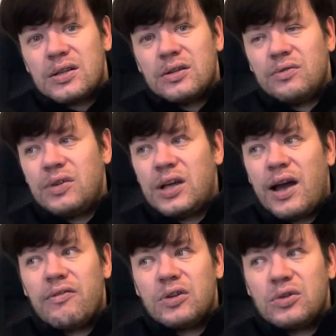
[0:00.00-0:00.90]
and we
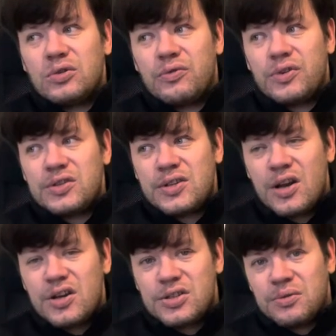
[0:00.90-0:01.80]
have a lot of
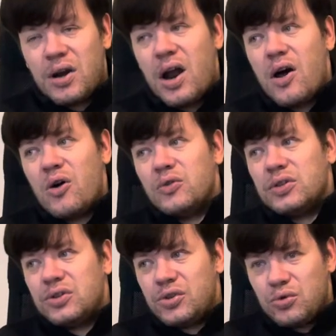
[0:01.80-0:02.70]
research around
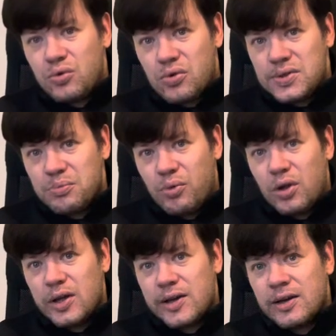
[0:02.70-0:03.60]
the
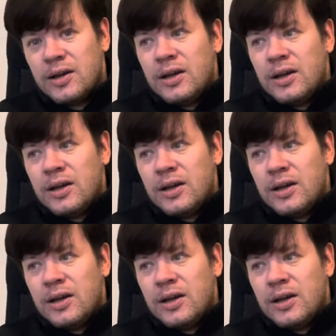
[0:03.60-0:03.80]
neurosymbolic